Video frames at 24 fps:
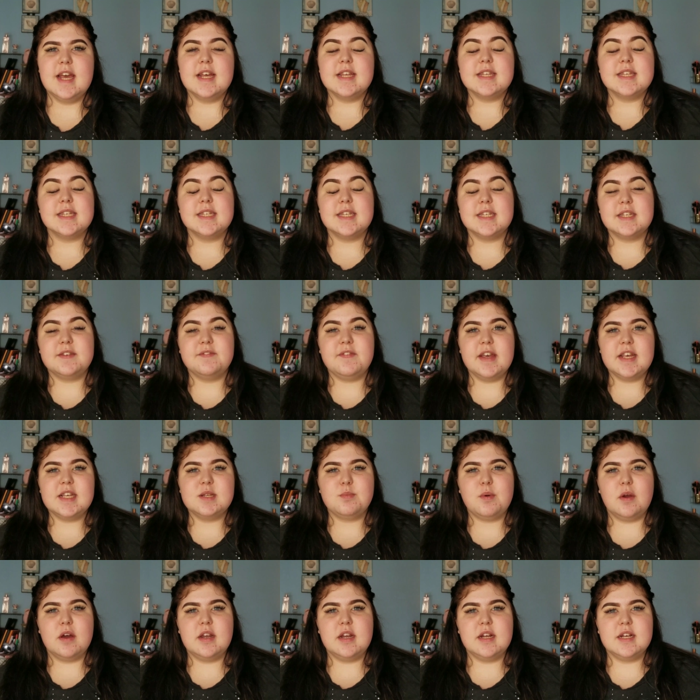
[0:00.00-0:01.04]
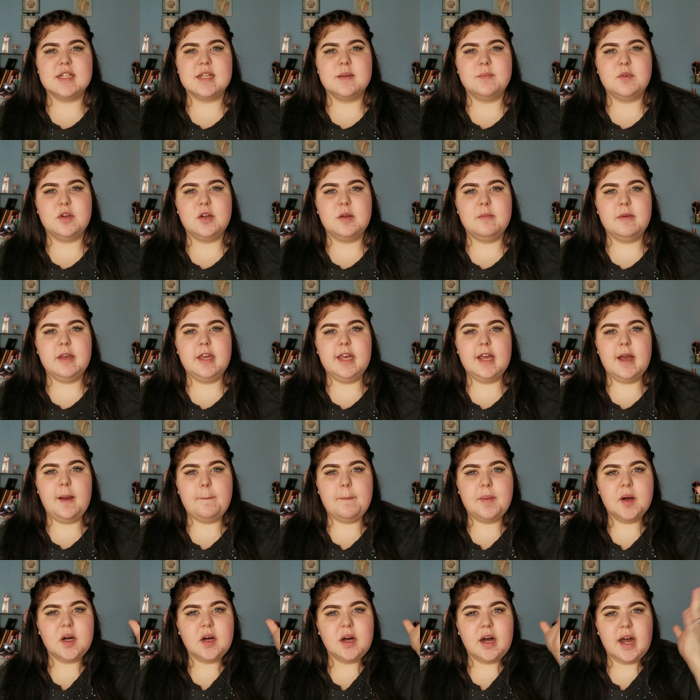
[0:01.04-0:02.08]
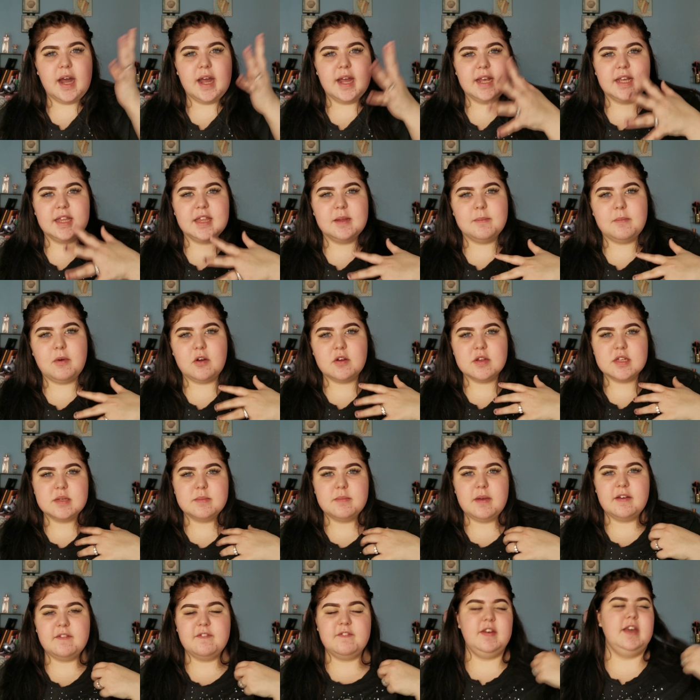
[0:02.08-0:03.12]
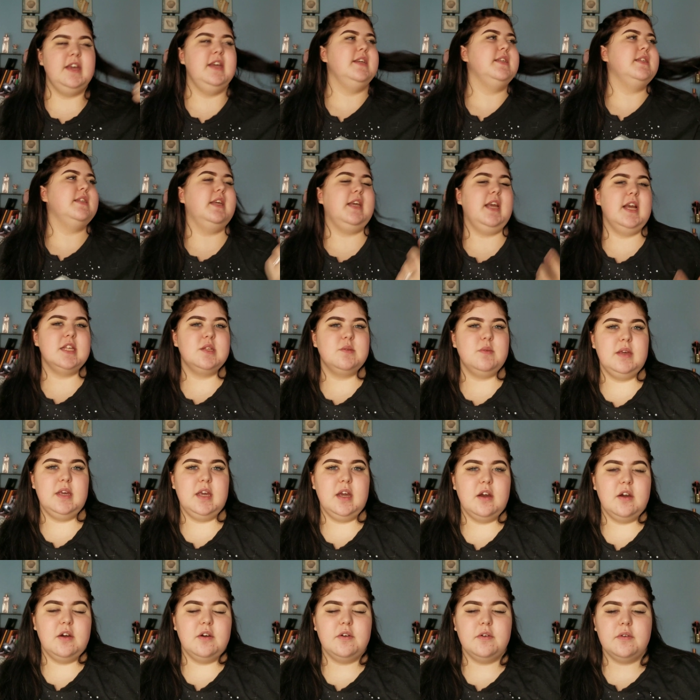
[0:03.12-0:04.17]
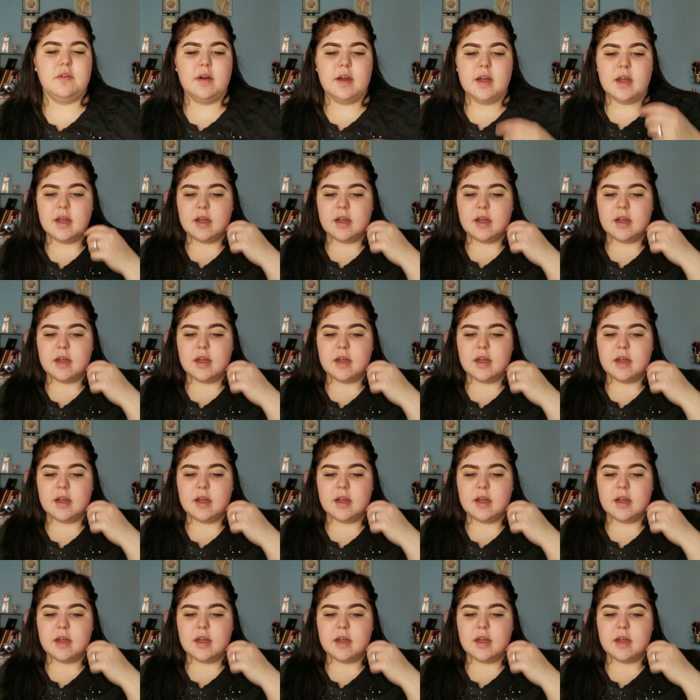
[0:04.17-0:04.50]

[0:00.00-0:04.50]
since it's face products, I'm going to be applying them all to my face like as we go.